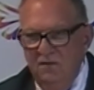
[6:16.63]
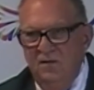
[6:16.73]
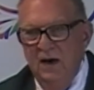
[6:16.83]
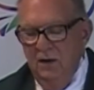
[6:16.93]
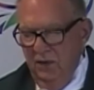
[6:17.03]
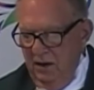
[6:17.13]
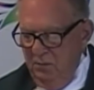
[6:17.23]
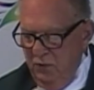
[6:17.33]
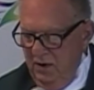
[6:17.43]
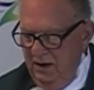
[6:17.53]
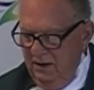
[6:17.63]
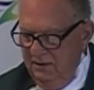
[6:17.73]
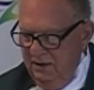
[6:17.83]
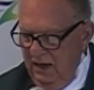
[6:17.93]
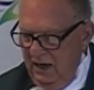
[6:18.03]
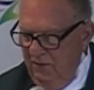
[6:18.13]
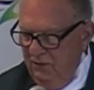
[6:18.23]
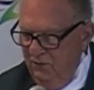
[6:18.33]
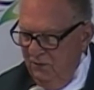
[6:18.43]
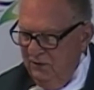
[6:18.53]
Faith and praise,
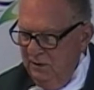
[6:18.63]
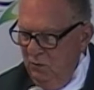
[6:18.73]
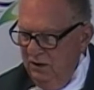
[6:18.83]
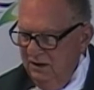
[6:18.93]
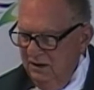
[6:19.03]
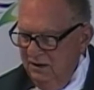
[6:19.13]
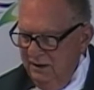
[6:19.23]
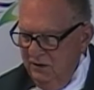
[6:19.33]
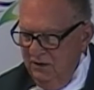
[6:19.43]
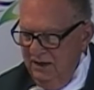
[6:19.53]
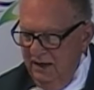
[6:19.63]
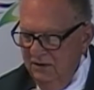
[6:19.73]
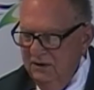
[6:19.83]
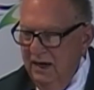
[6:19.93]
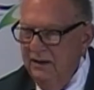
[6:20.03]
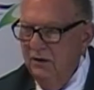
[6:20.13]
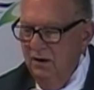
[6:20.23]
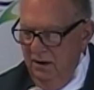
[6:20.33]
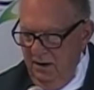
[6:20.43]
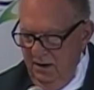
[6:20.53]
even from someone considered an
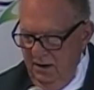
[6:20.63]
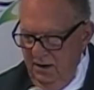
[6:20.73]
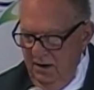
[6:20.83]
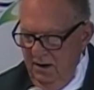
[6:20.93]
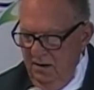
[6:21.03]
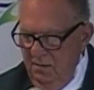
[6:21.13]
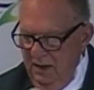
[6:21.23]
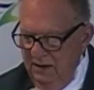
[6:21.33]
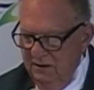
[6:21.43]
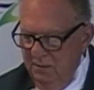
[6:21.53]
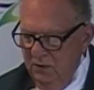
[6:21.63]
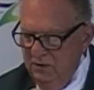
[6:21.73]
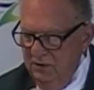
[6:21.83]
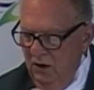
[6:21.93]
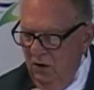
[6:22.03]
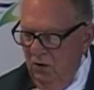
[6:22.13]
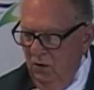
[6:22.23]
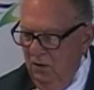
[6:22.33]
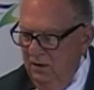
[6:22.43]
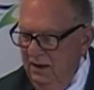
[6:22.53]
outsider, makes a person
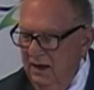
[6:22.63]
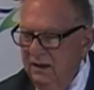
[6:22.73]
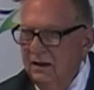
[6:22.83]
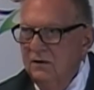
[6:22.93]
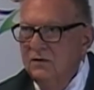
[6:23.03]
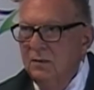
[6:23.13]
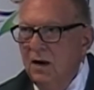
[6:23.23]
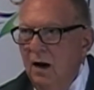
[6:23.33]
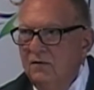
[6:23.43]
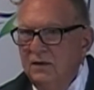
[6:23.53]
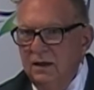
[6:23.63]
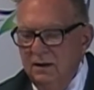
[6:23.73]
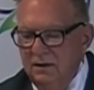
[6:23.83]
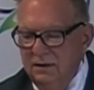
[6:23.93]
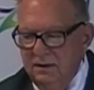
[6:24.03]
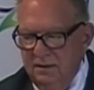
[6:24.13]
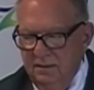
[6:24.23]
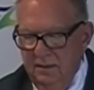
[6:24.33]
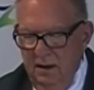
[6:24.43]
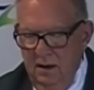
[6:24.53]
whole and gives them confidence.
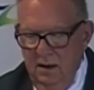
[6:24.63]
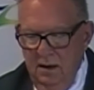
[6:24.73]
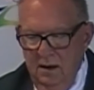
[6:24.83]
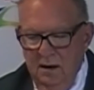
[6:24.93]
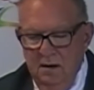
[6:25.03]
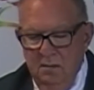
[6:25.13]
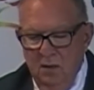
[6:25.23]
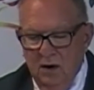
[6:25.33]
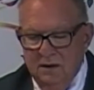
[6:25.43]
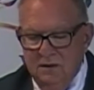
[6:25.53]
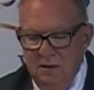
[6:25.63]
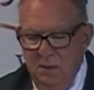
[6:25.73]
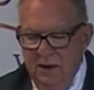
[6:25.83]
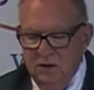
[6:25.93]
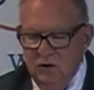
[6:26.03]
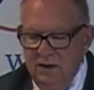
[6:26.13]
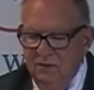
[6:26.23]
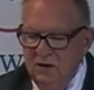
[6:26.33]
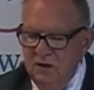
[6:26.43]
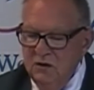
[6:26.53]
Mark's depiction
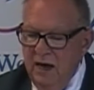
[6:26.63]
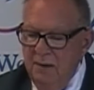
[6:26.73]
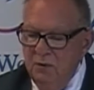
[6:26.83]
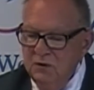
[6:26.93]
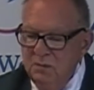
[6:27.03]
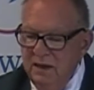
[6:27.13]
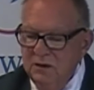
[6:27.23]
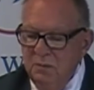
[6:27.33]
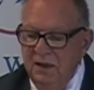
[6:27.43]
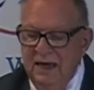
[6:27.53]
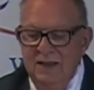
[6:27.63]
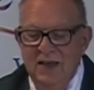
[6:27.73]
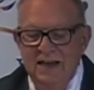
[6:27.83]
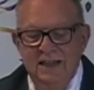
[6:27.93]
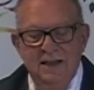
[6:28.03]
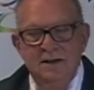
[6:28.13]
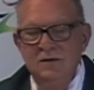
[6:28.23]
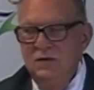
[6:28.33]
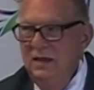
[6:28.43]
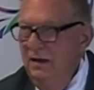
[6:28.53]
of the disciples makes plain they didn't
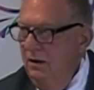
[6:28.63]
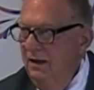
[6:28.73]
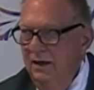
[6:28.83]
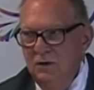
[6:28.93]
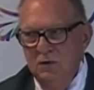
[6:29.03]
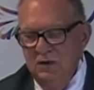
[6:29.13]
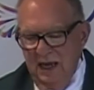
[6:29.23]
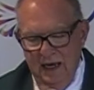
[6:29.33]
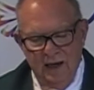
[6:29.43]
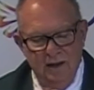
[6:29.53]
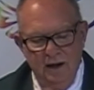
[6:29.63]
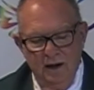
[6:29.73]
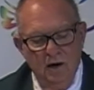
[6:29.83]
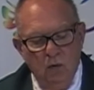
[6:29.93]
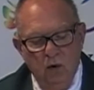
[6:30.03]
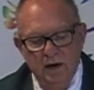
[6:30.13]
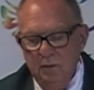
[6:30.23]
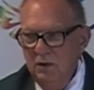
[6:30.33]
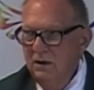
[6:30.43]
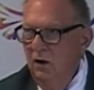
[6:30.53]
still understand what it
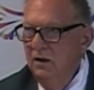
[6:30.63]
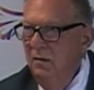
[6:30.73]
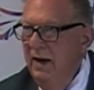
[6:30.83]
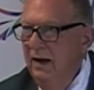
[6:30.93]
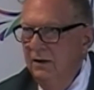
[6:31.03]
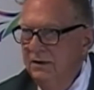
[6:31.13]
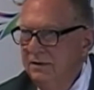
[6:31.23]
was all about